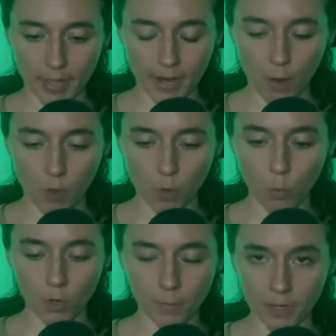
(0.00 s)
want a
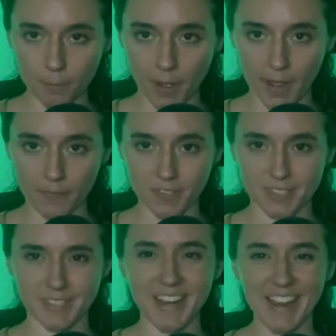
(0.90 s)
woman behind this
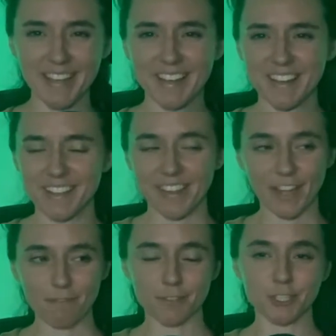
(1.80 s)
snake. Like
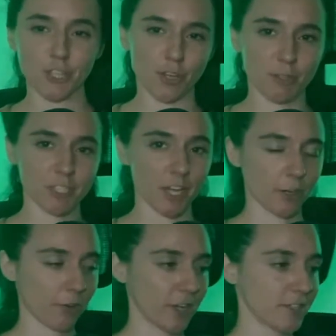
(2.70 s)
at first she thought I was kind of
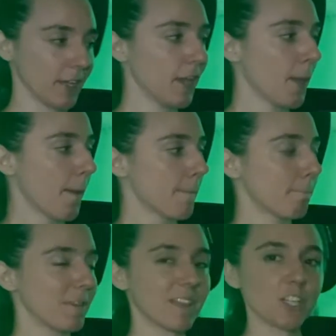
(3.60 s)
crazy,
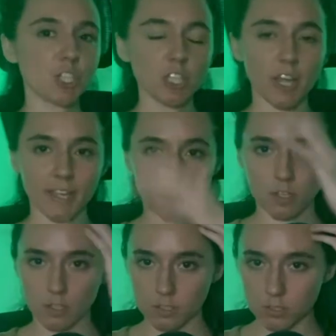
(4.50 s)
but then she like
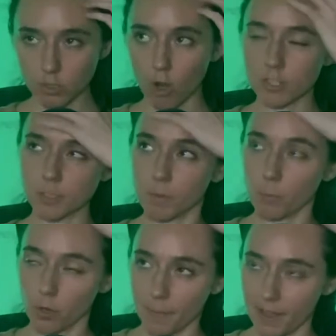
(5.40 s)
talked to me
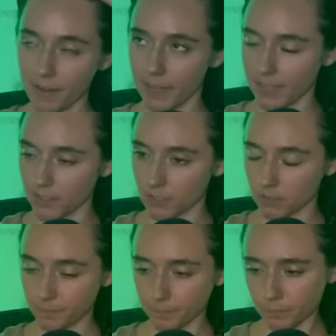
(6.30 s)
more about it, and
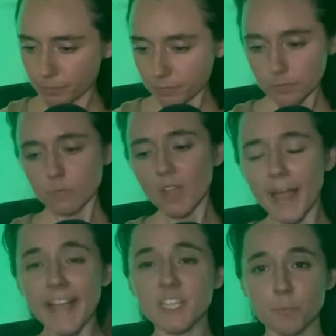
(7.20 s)
I
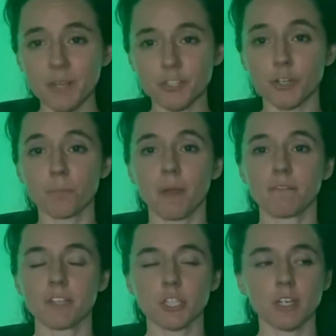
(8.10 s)
explained to her my
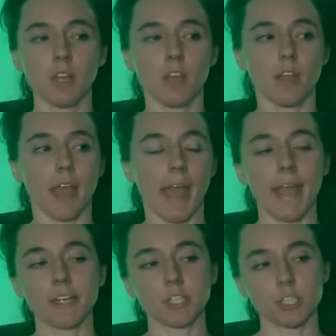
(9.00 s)
vision,
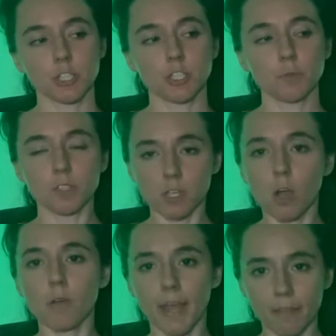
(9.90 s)
and she was like,
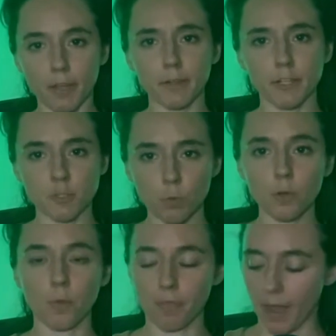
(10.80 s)
okay, like let's work
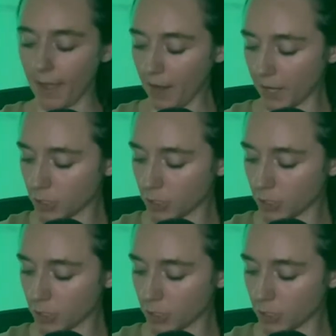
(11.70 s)
with that. And